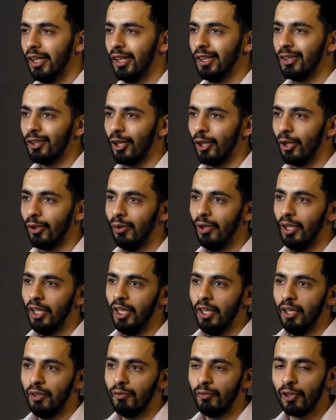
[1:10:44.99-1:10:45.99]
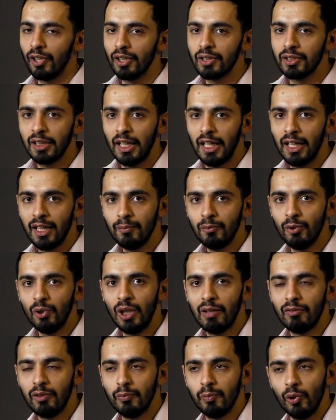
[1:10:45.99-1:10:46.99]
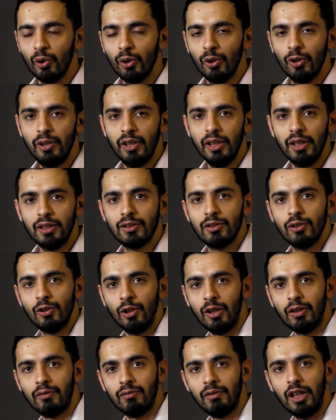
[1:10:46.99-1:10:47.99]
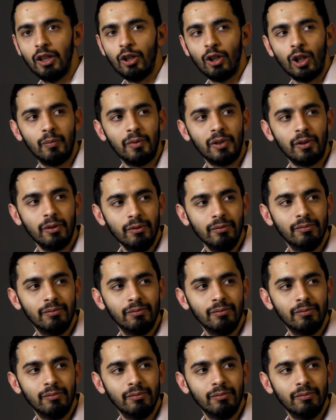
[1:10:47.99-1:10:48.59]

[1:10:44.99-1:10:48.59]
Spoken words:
So for a startup to have a board, it's not economical.